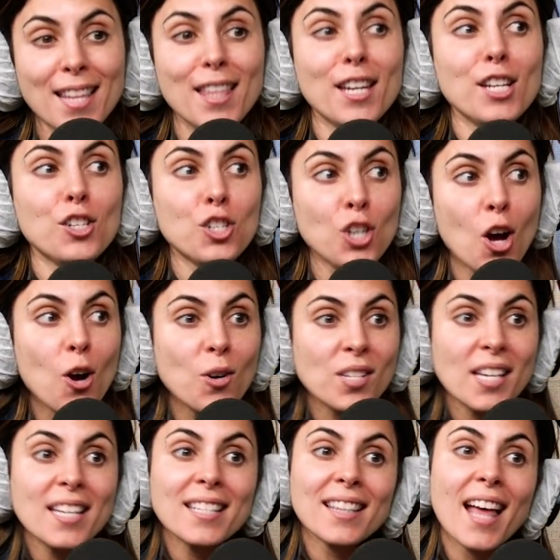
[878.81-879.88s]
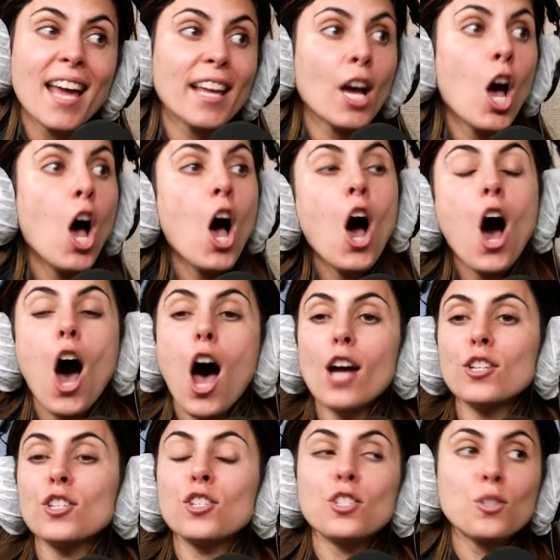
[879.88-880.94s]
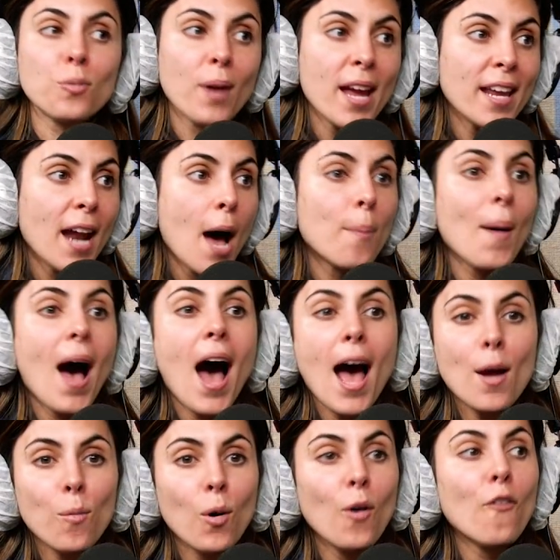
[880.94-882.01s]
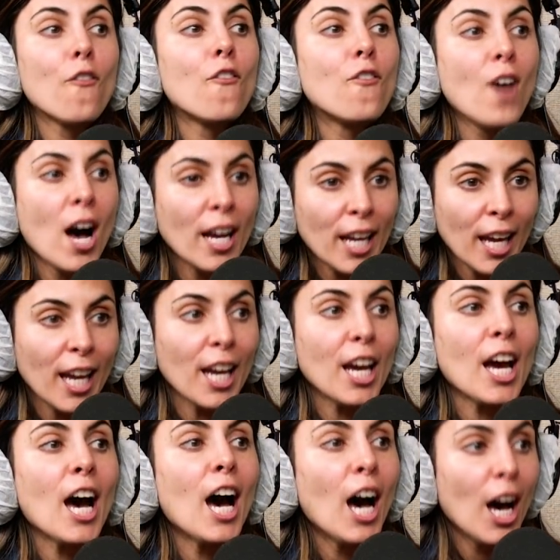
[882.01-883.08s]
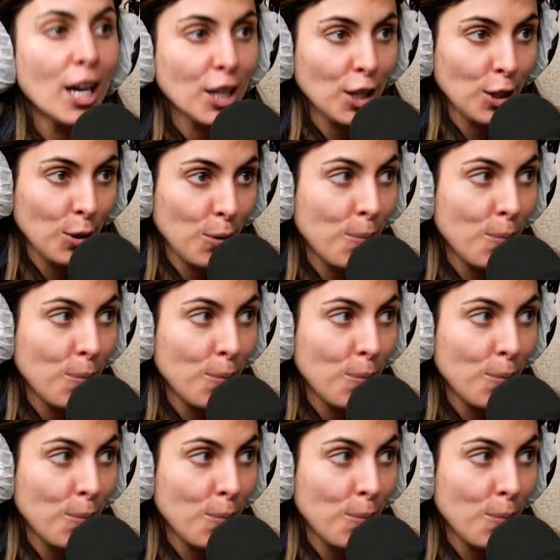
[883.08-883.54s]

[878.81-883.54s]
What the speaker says: that he chose is like a straight up, I will fucking cut you.